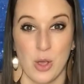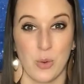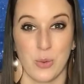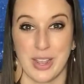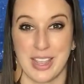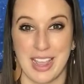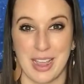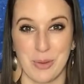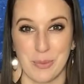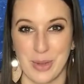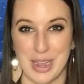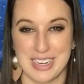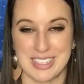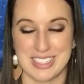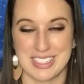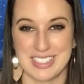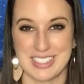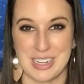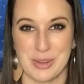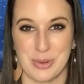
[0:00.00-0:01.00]
We can't wait
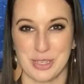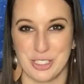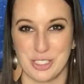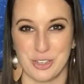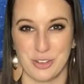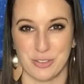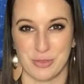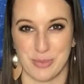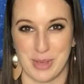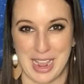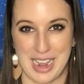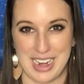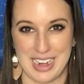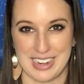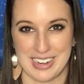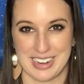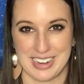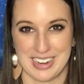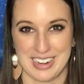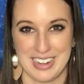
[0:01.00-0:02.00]
to see what you've
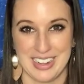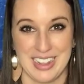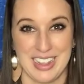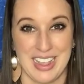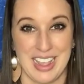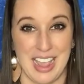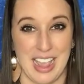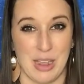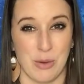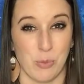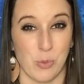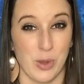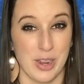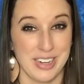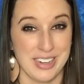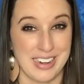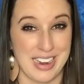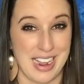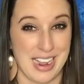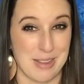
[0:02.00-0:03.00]
made. And
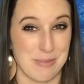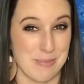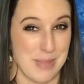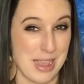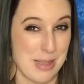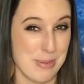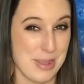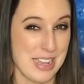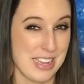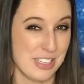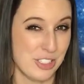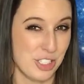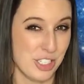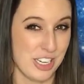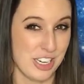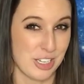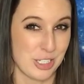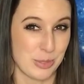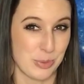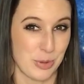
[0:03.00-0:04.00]
one day, maybe
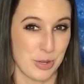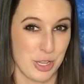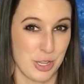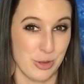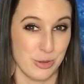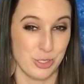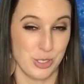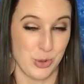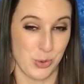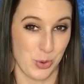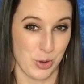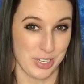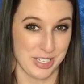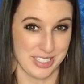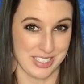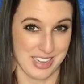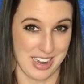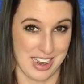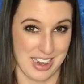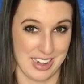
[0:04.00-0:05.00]
engineers will use your
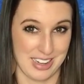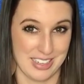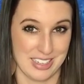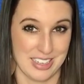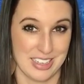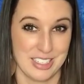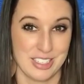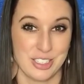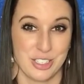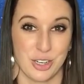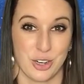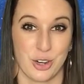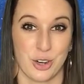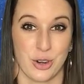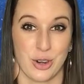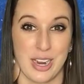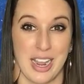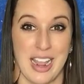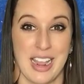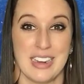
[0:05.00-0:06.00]
design to
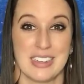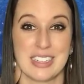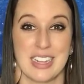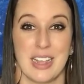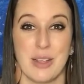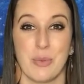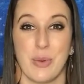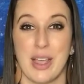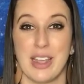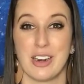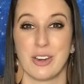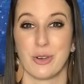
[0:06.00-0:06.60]
create a way to